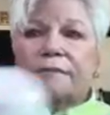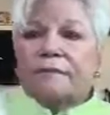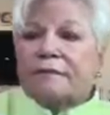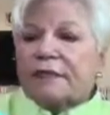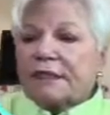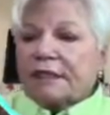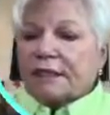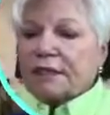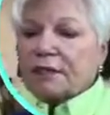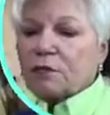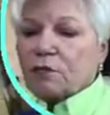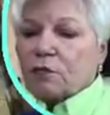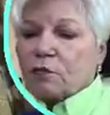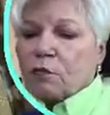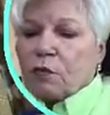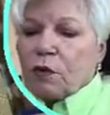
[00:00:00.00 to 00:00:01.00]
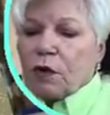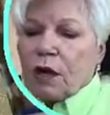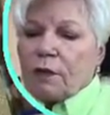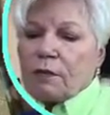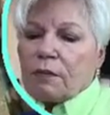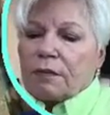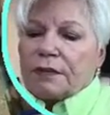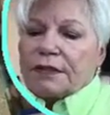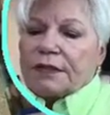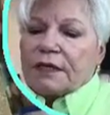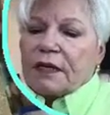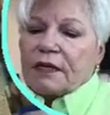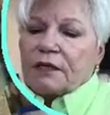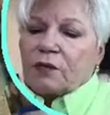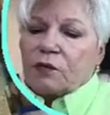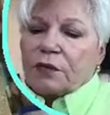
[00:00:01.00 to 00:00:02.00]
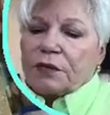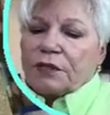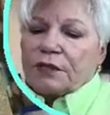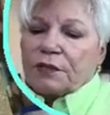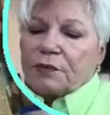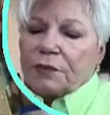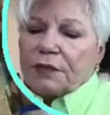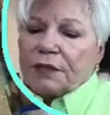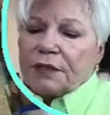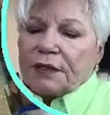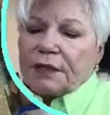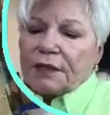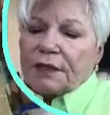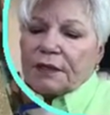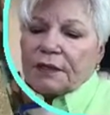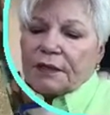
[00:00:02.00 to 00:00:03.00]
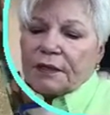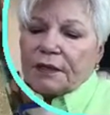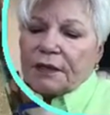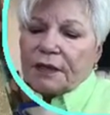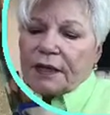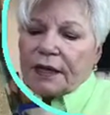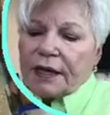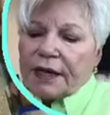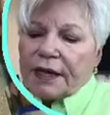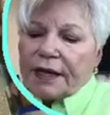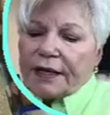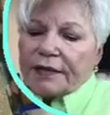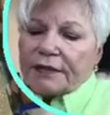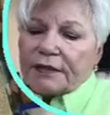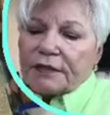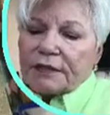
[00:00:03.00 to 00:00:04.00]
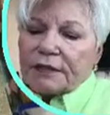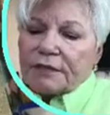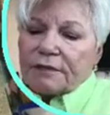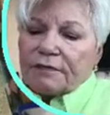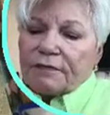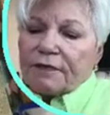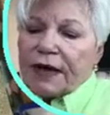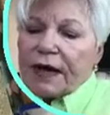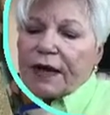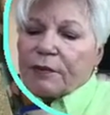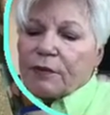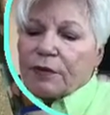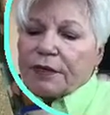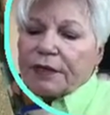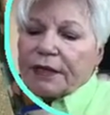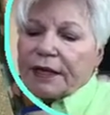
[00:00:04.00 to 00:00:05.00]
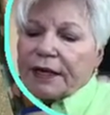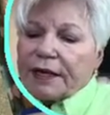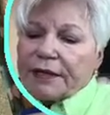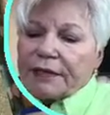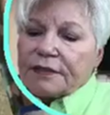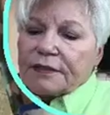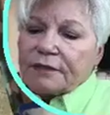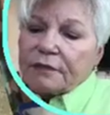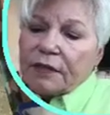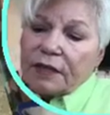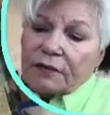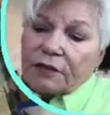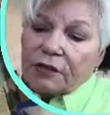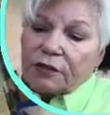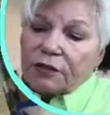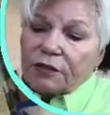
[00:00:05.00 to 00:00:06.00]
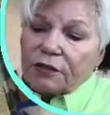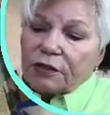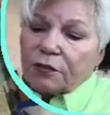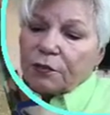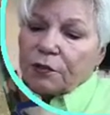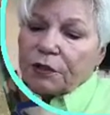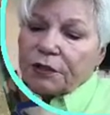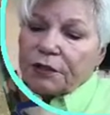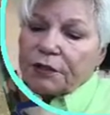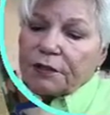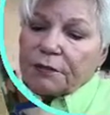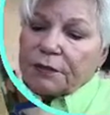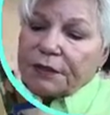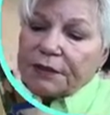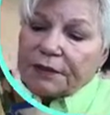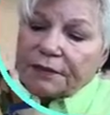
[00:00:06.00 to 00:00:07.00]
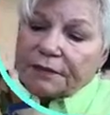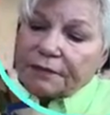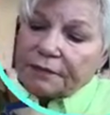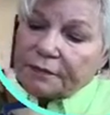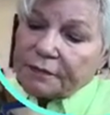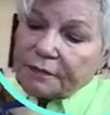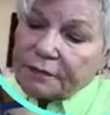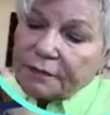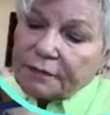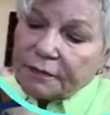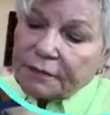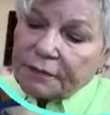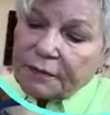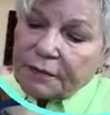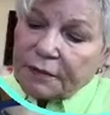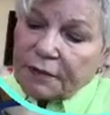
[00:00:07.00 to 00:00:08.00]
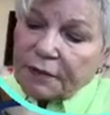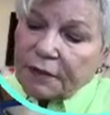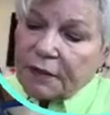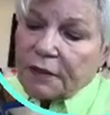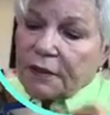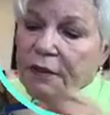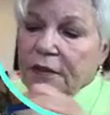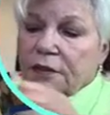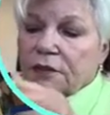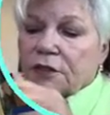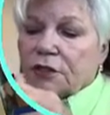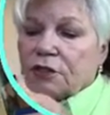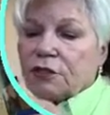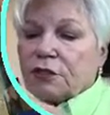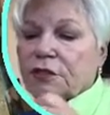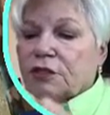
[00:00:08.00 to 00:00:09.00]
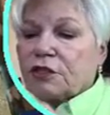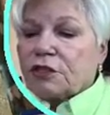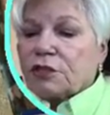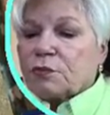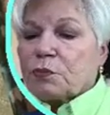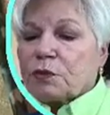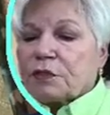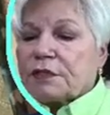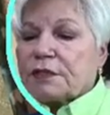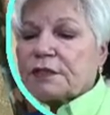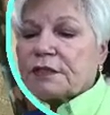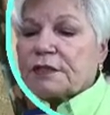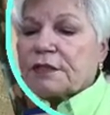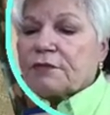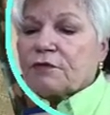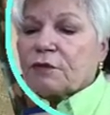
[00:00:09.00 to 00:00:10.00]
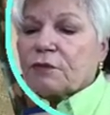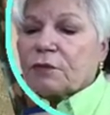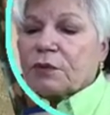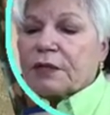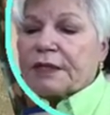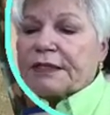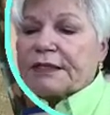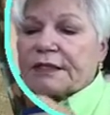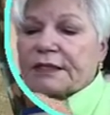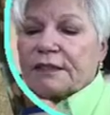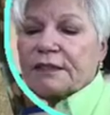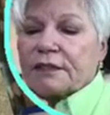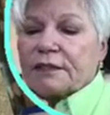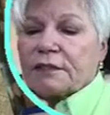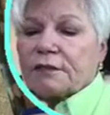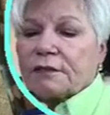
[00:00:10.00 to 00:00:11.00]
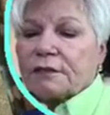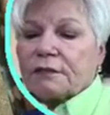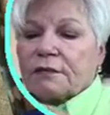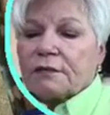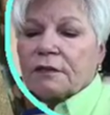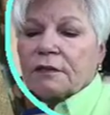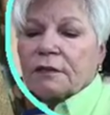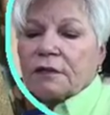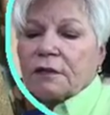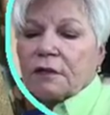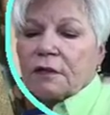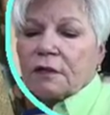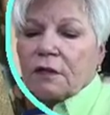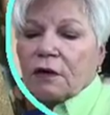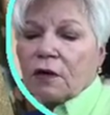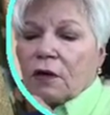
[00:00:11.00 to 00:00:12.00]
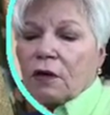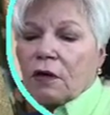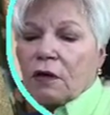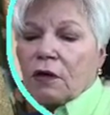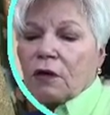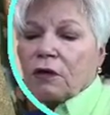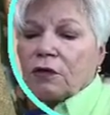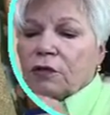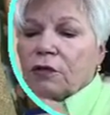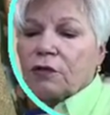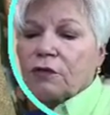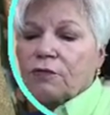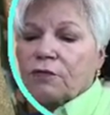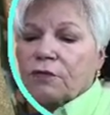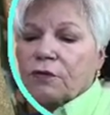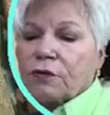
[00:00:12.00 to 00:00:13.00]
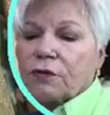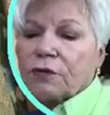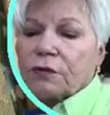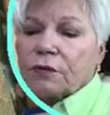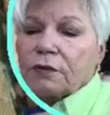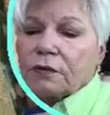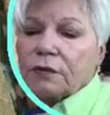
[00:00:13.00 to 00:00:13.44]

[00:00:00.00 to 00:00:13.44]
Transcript: this is probably not going to be as vibrant as, I don't know, it looks pretty good to me. So you can just put this in different places all over